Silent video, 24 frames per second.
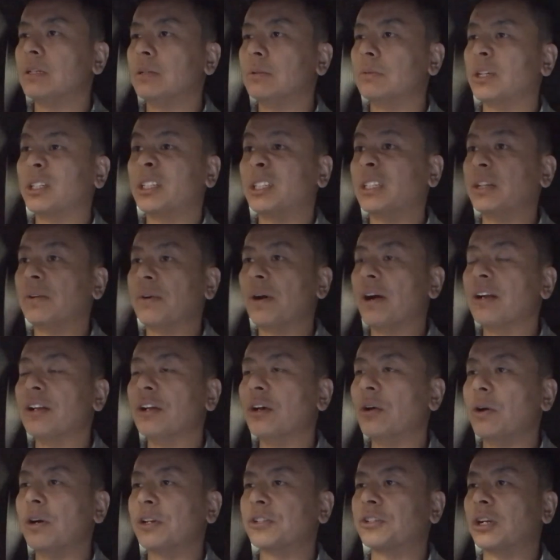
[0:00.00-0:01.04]
actually there are
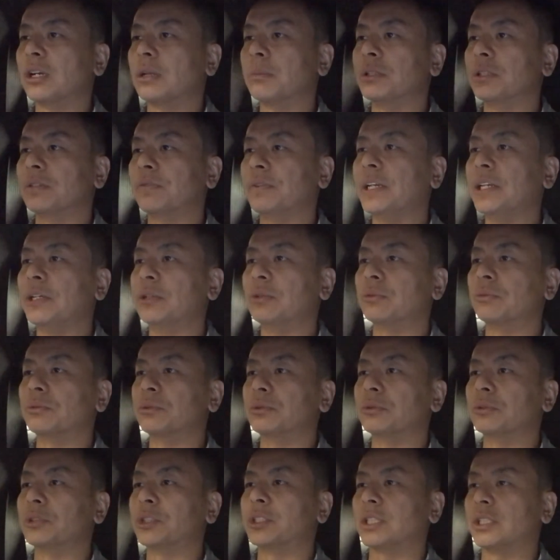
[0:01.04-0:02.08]
no autonomous vehicle
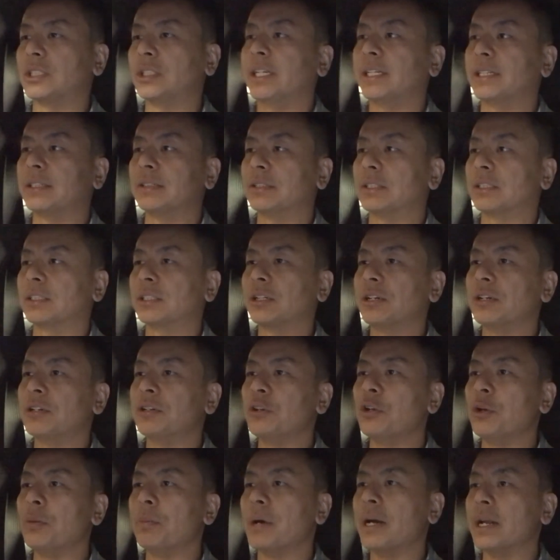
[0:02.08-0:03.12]
rules just yet because they're so
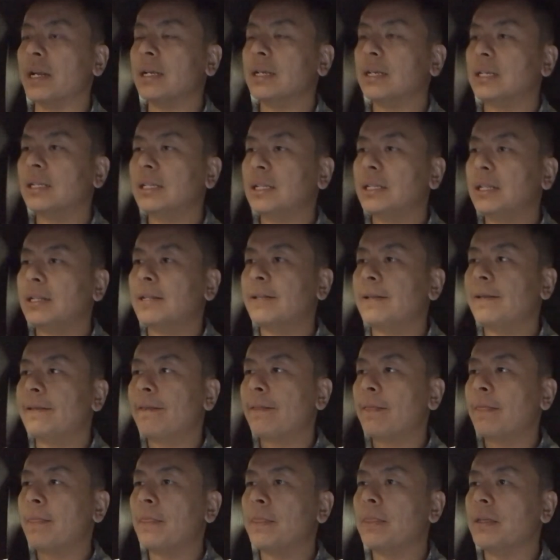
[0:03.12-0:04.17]
new, but
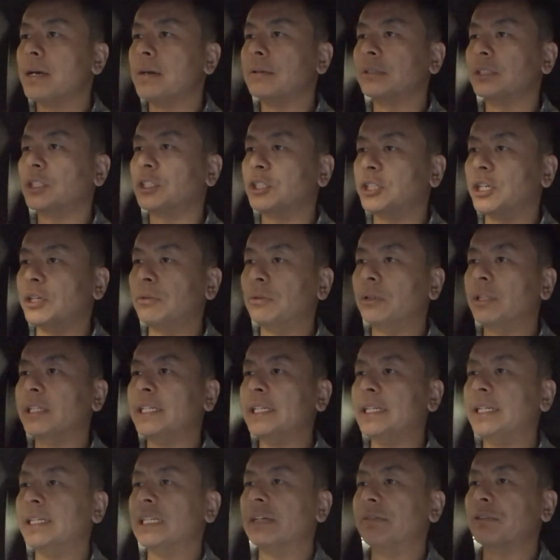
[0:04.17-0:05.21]
just generally you
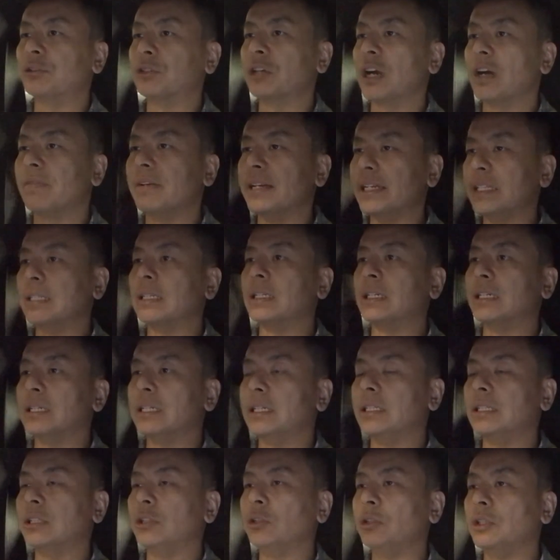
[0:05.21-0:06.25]
need to have a driver in
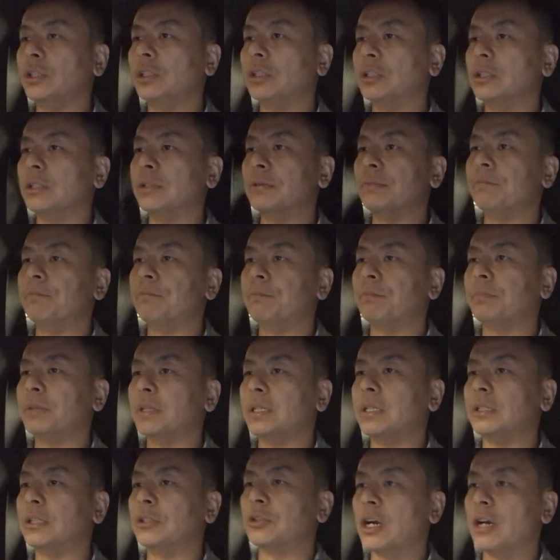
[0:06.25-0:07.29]

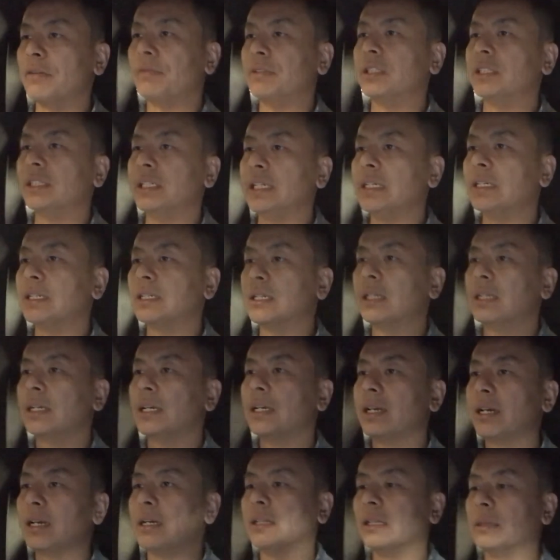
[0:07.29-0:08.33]
the driver's seat,
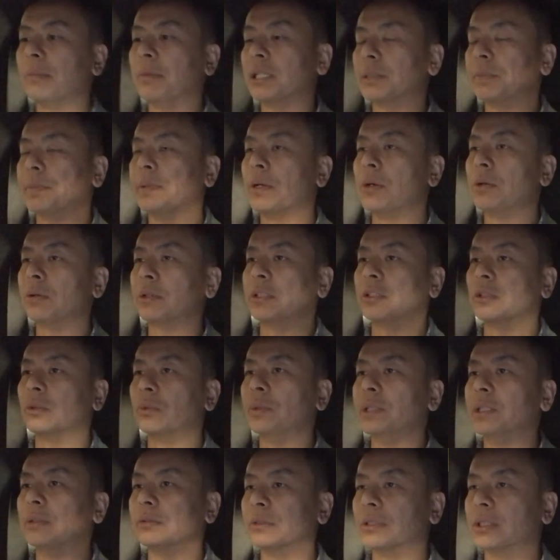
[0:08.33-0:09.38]
and they must be holding the
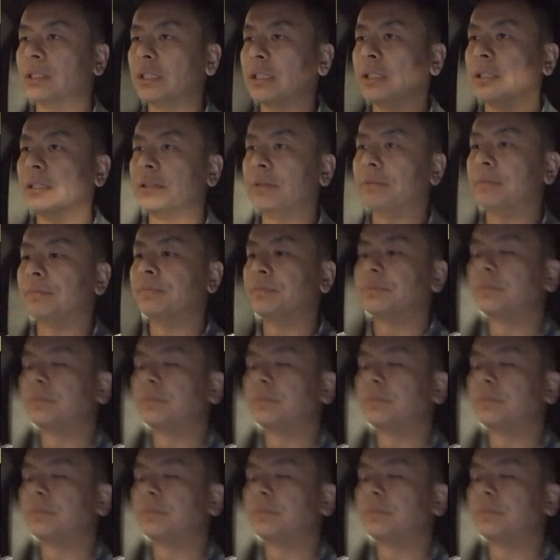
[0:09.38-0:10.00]
wheel. So